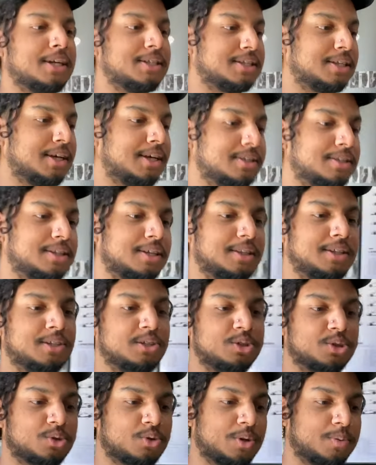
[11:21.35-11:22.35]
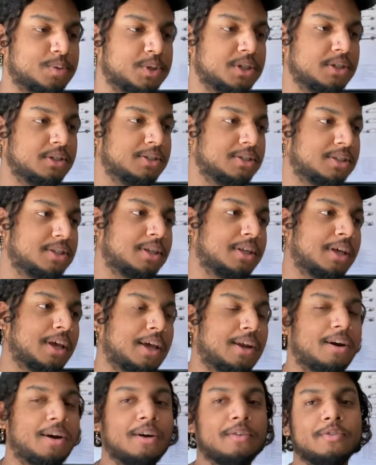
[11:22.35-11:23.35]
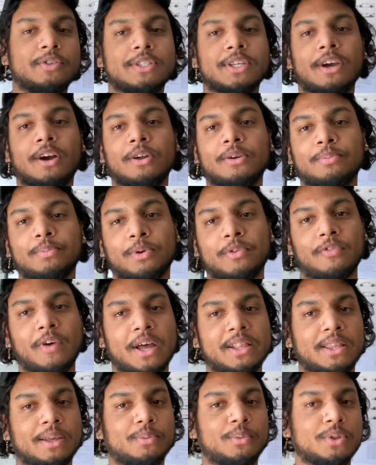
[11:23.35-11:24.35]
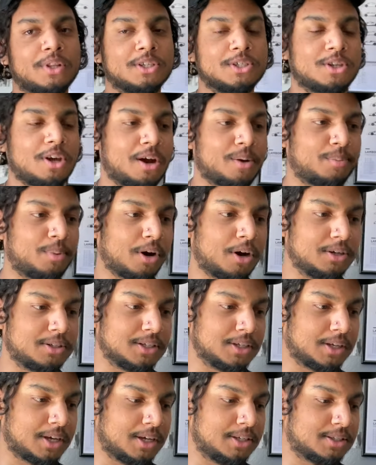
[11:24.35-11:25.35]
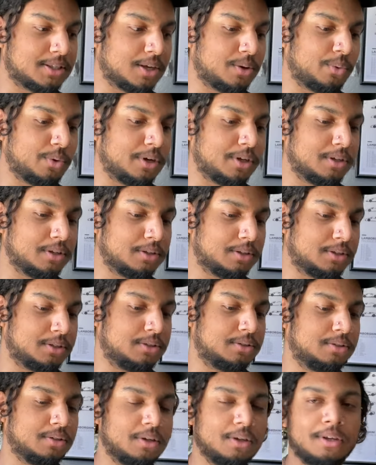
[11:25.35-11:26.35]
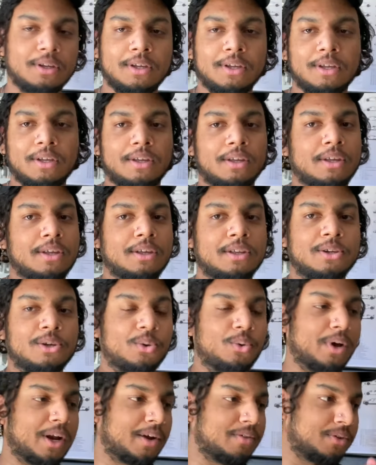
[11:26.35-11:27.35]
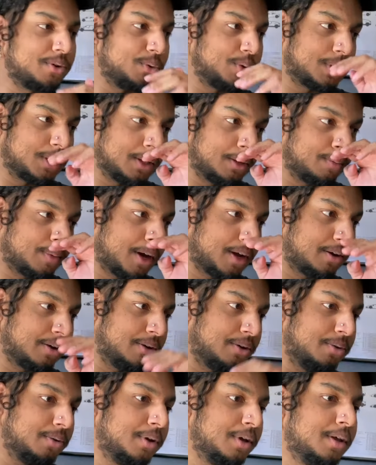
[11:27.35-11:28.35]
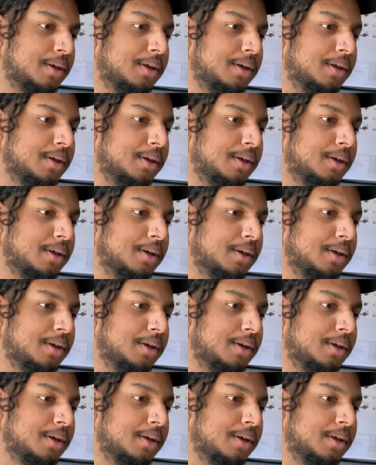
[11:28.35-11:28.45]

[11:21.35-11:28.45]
sent and the descriptions. And obviously I'll provide them with the stock parts in case they want to do whatever with them. I don't know.